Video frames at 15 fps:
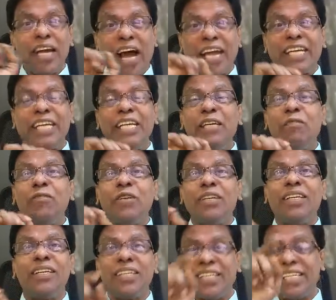and live to
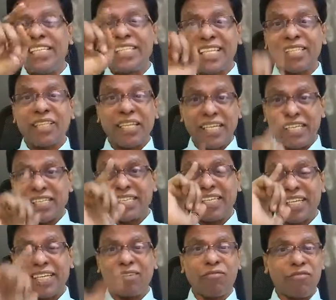learn
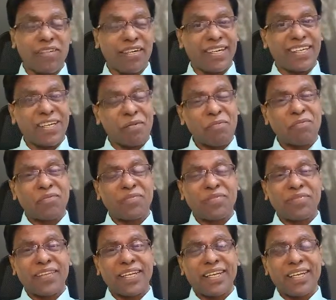is the word.
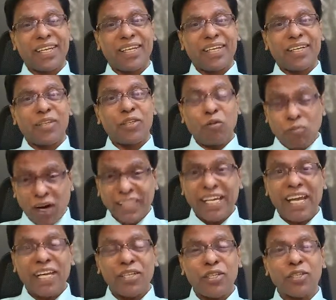So what
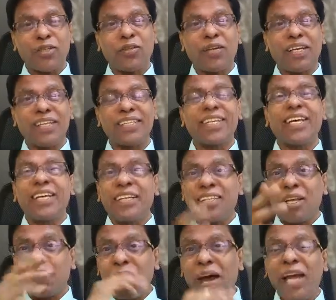I understood is,
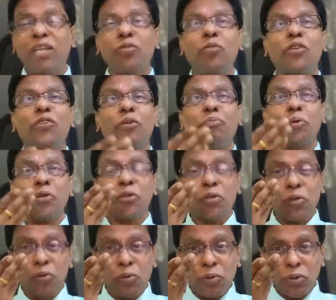the man who was supposed
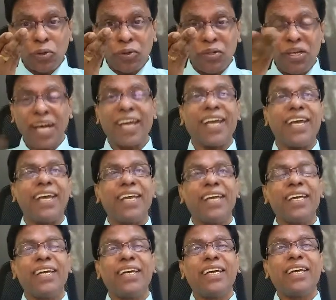to go to die,
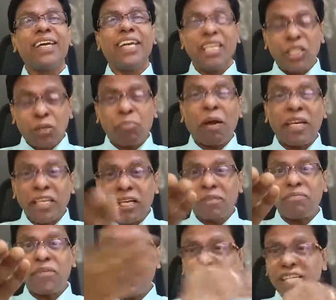in spite
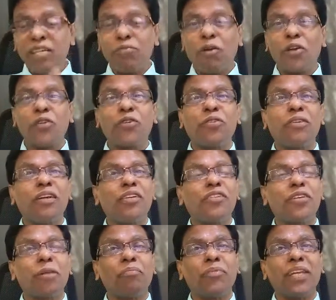of that he wants to learn
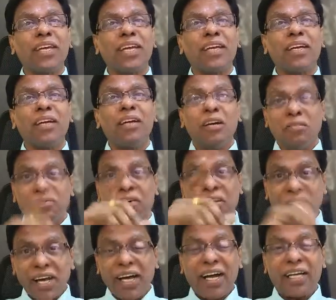something. For
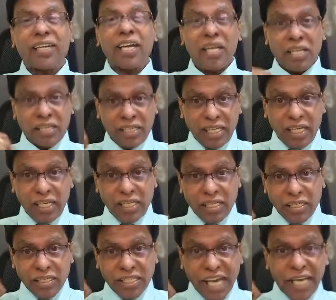that, the
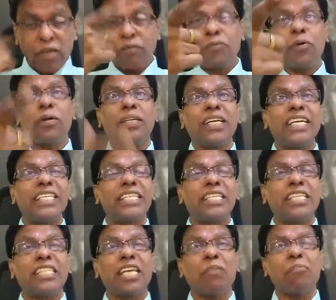Xenophon is a
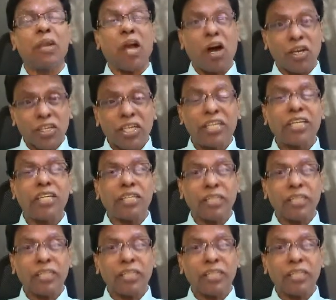disciple asked